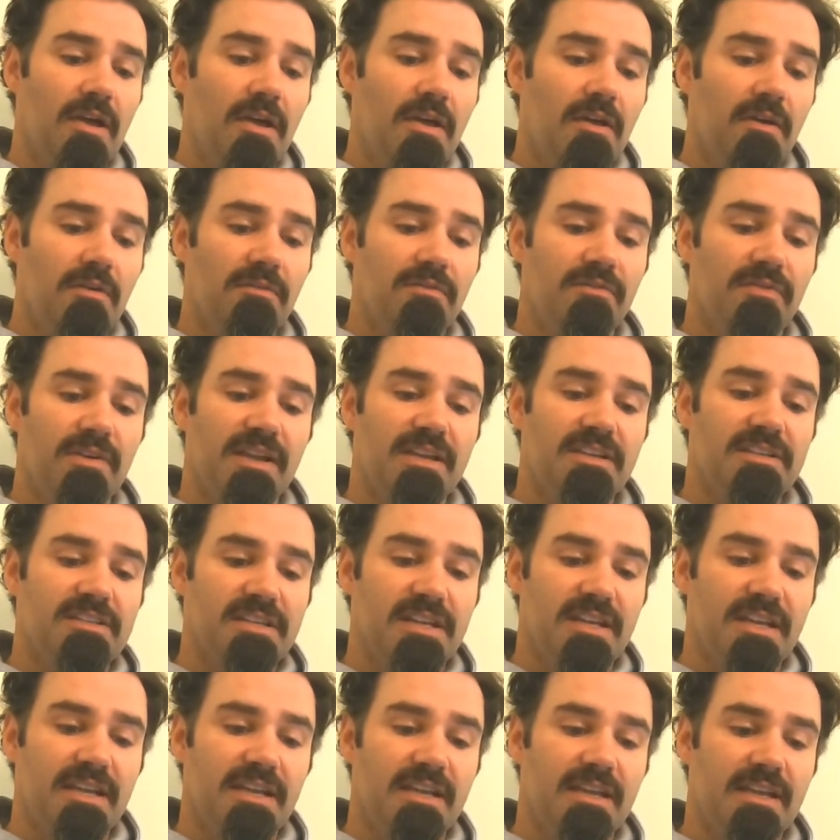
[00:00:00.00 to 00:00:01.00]

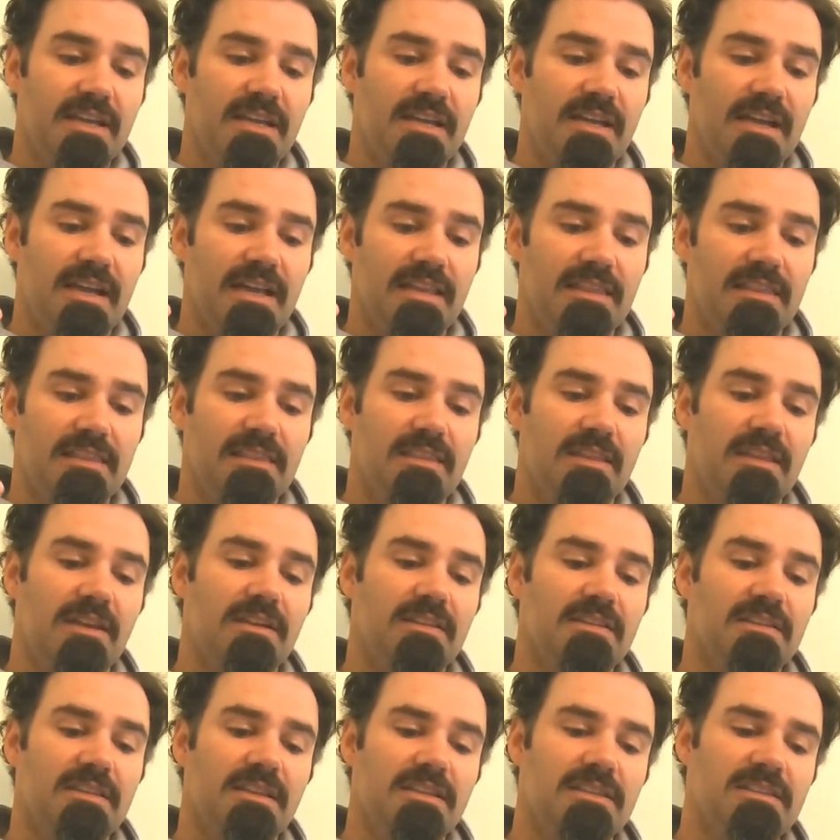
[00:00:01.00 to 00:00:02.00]
veggie and
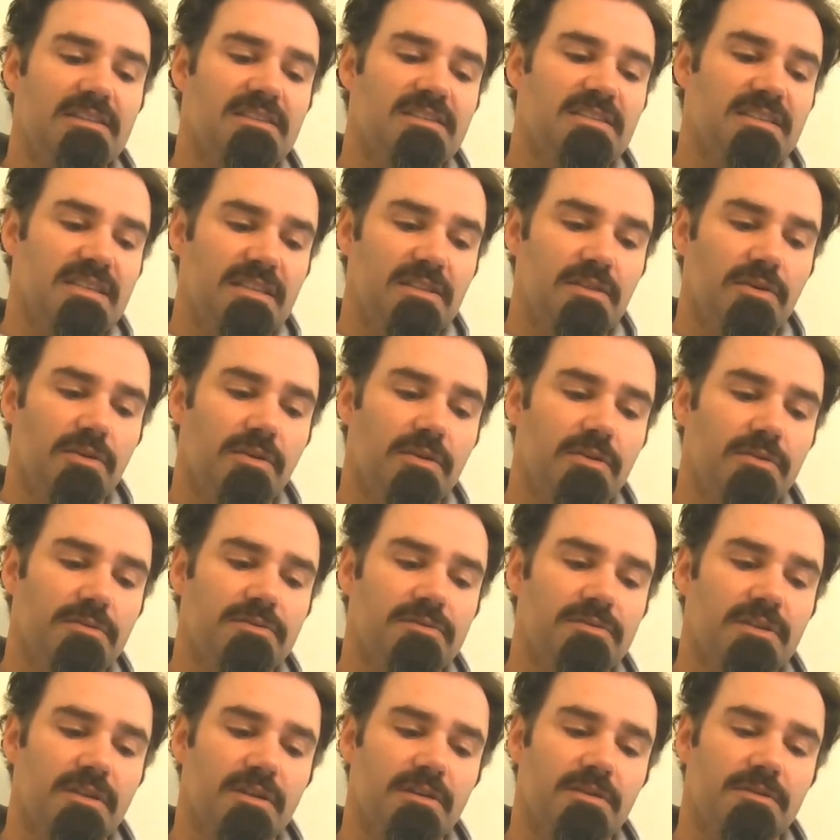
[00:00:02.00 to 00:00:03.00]
nut and seed oils.
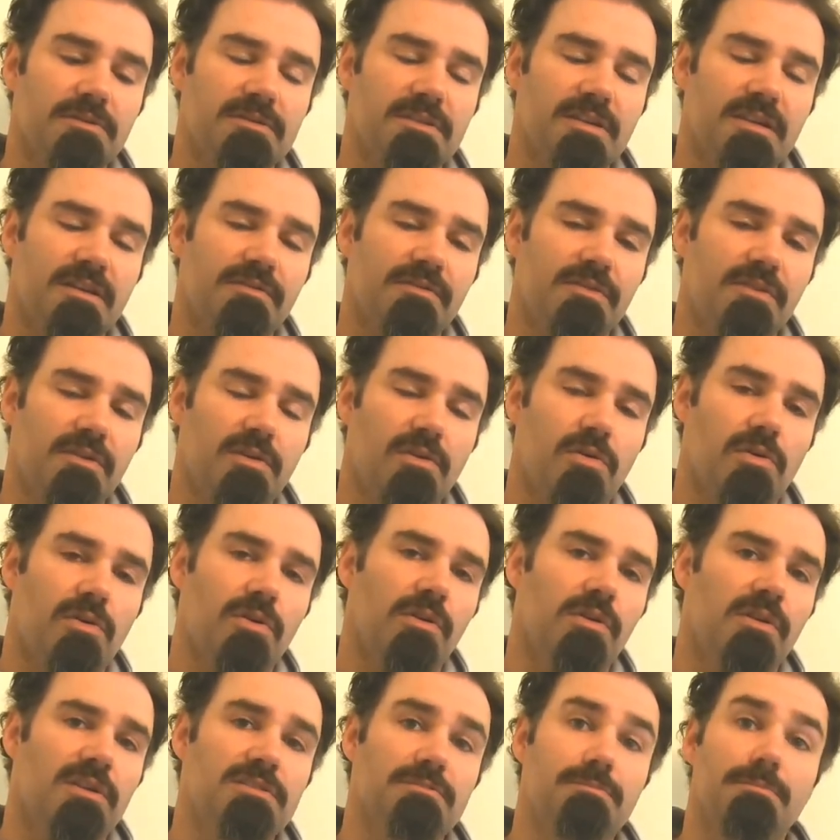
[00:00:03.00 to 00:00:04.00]
In other words, if the oil
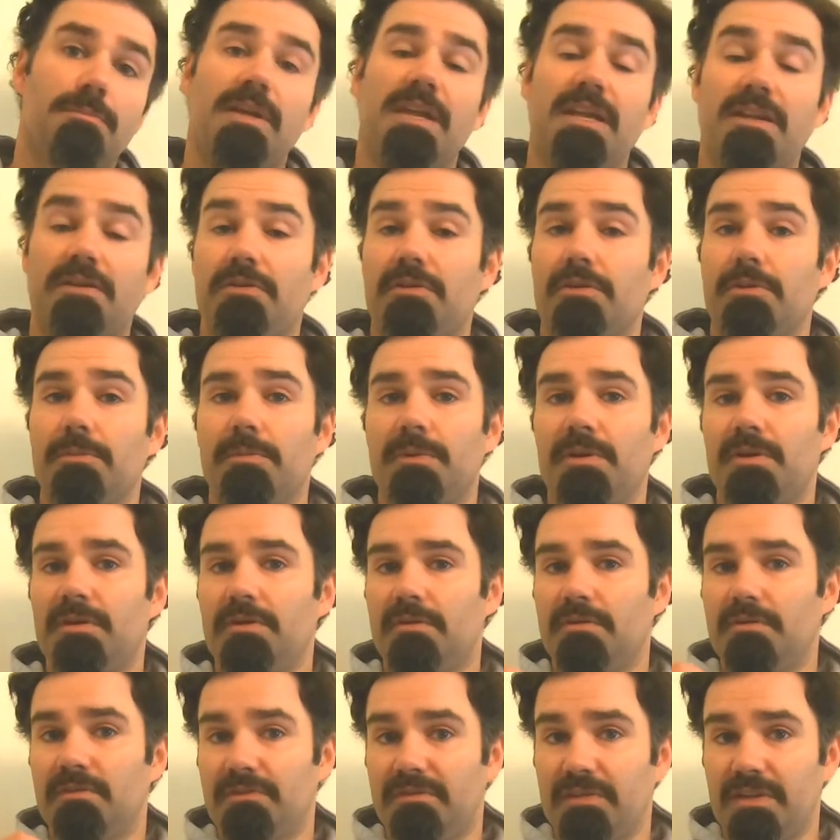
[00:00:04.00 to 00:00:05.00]
is made from
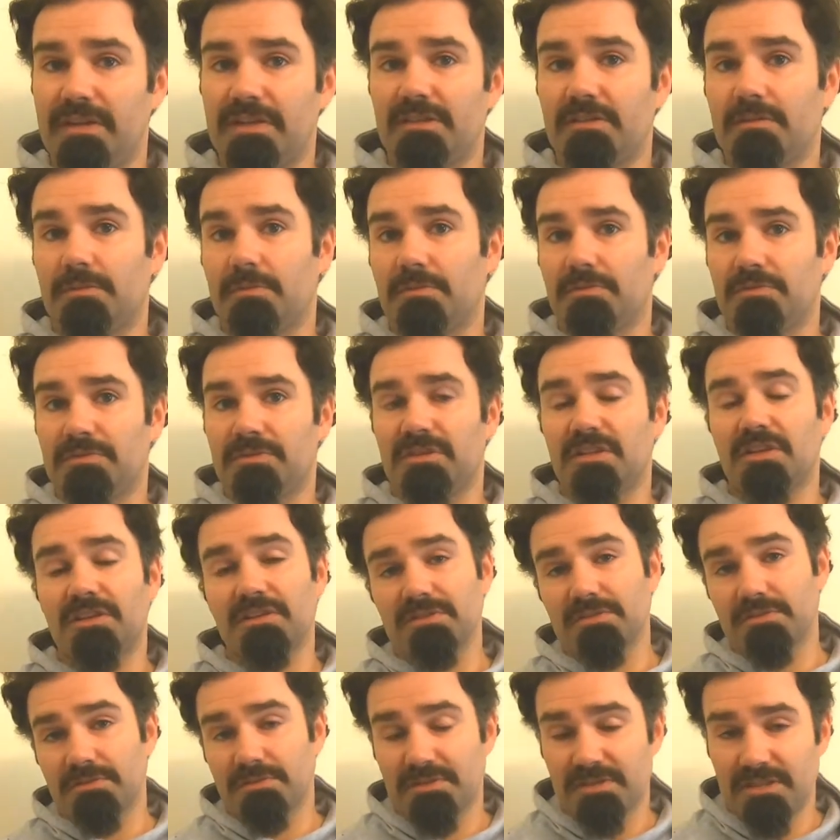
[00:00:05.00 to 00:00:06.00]
vegetables, nuts
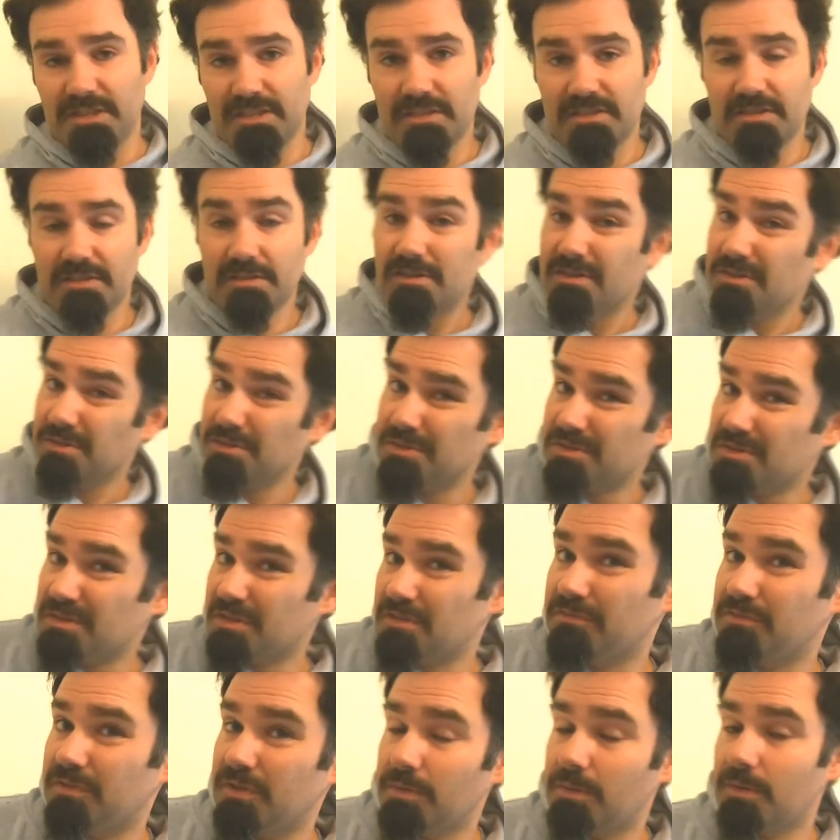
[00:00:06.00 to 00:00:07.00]
or seeds, so
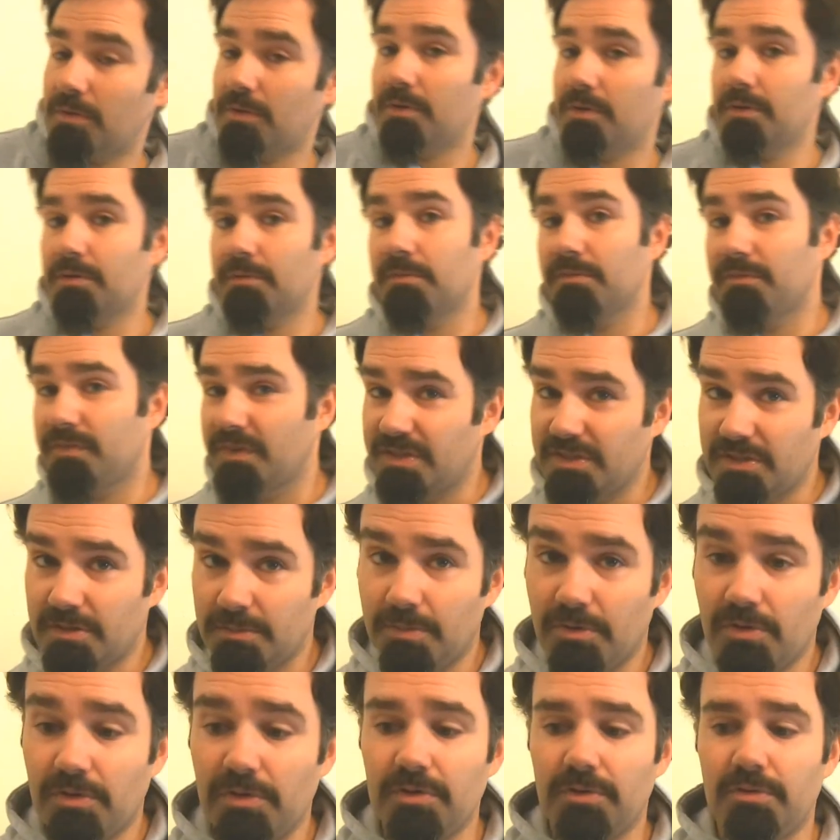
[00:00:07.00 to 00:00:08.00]
sunflower oil, vegetable
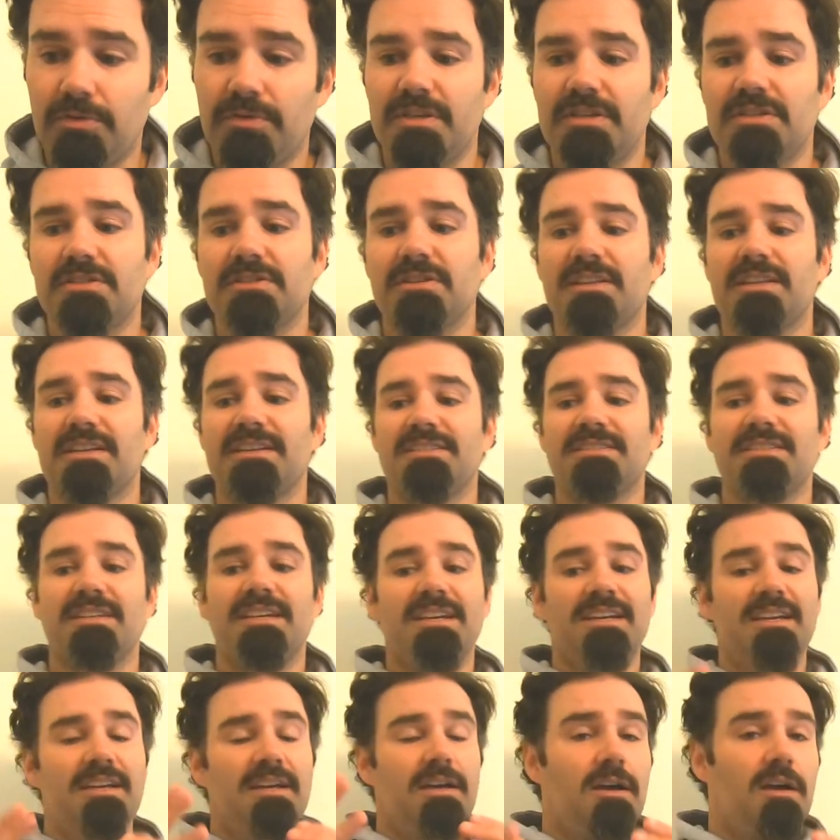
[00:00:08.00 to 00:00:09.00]
oil, these are things,
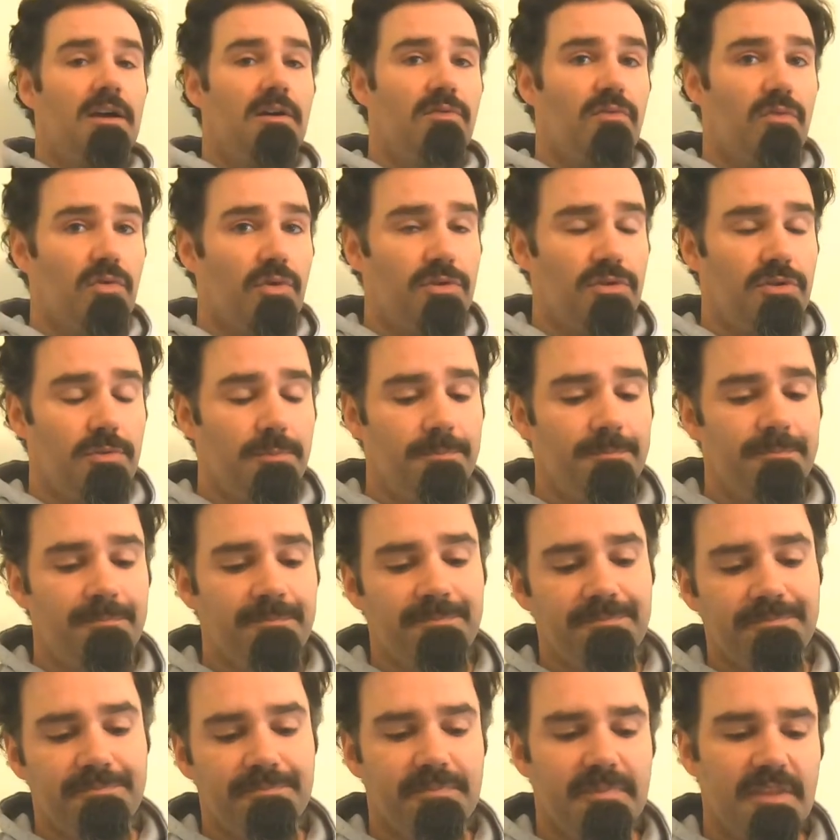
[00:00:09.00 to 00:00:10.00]
avoid them.
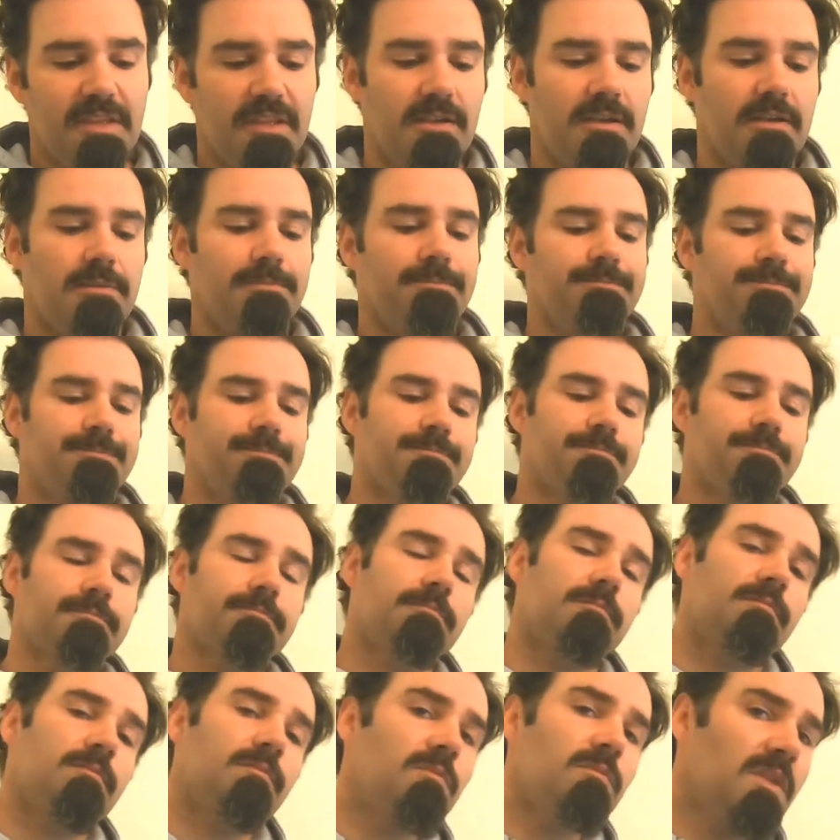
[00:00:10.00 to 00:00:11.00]
Okay.
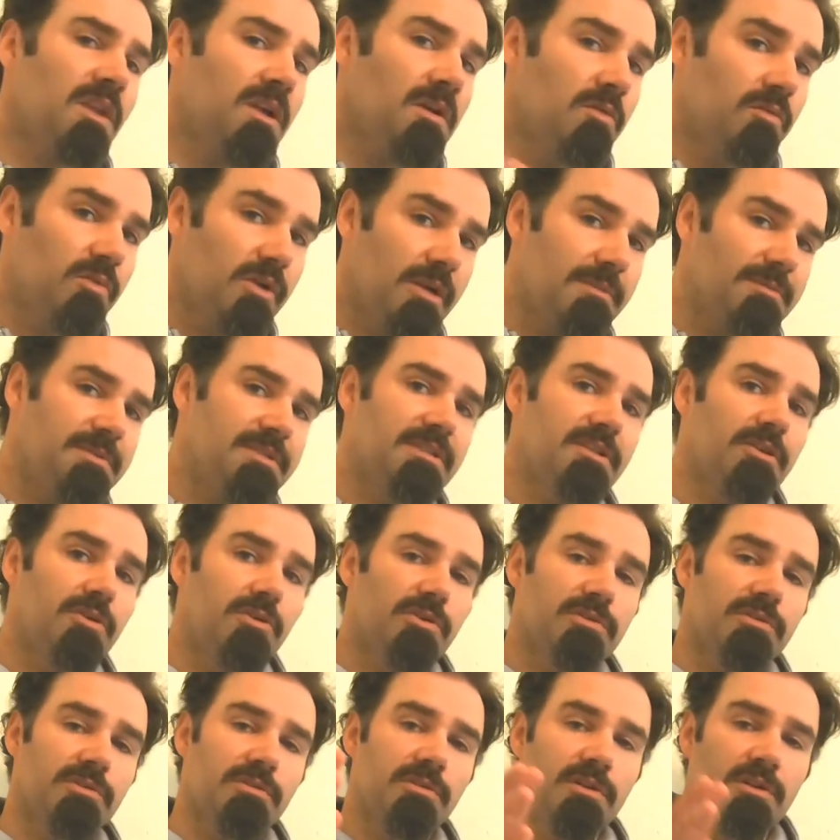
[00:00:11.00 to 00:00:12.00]
Rapeseed
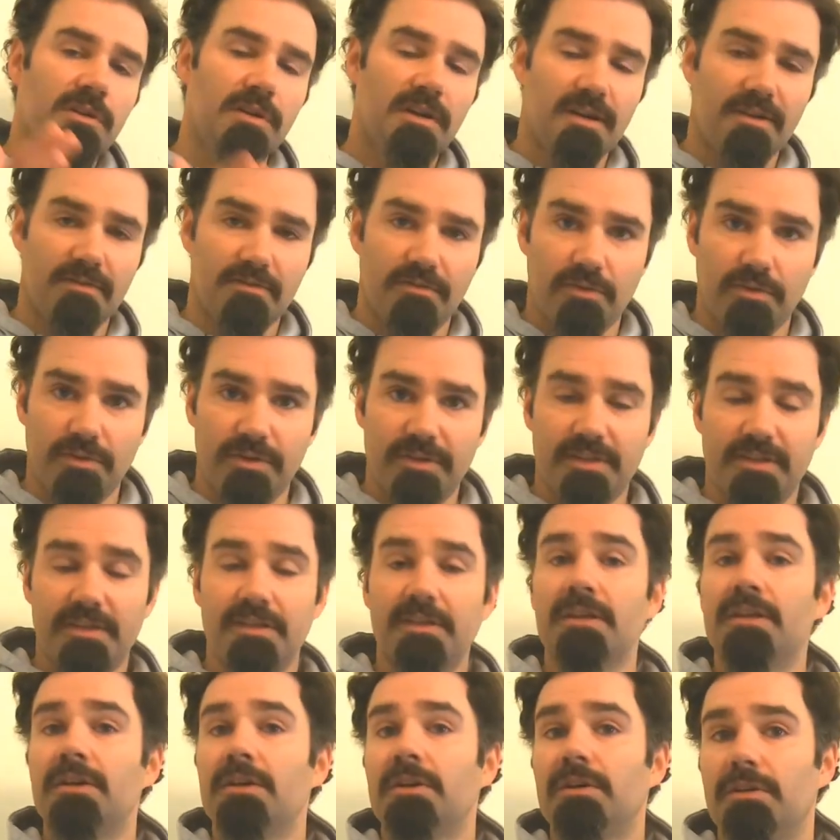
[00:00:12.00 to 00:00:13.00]
oil, avoid it.
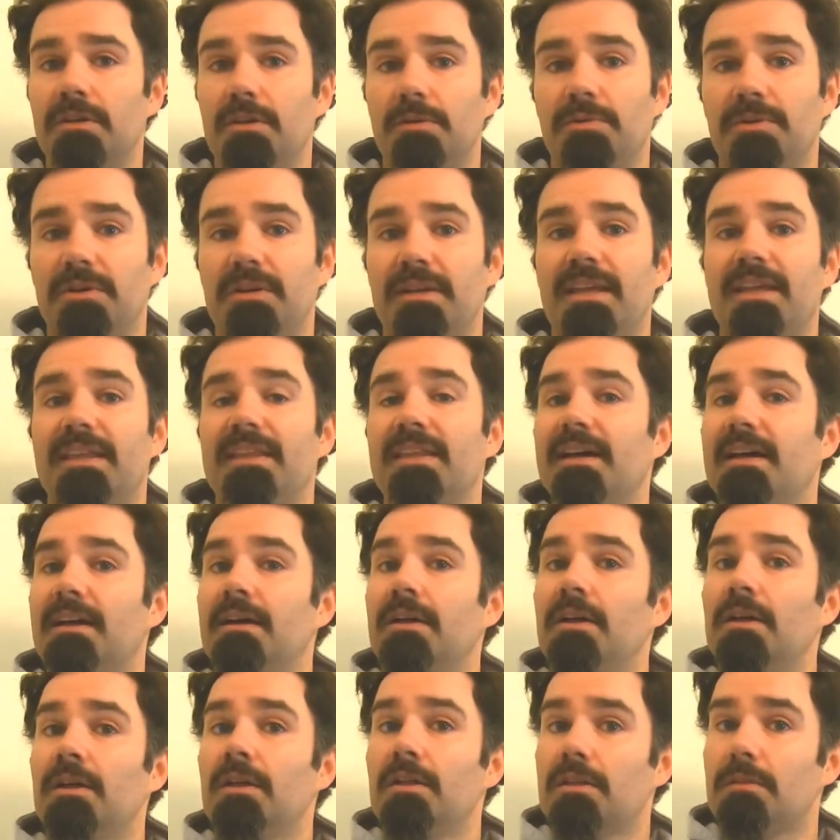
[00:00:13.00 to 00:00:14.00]
You want to get that
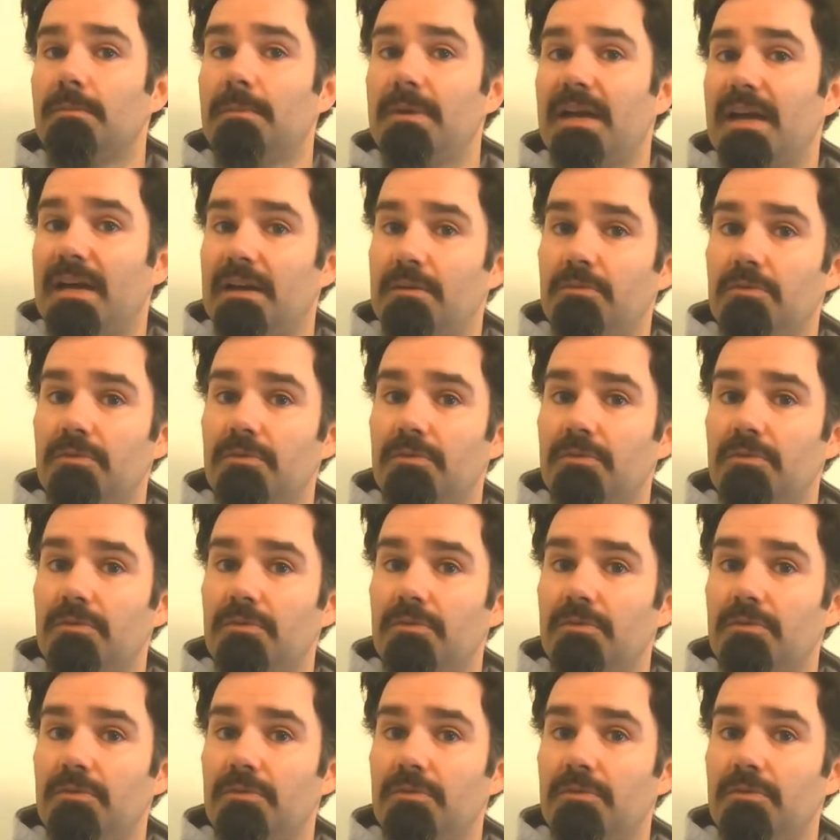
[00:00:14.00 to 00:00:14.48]
from animal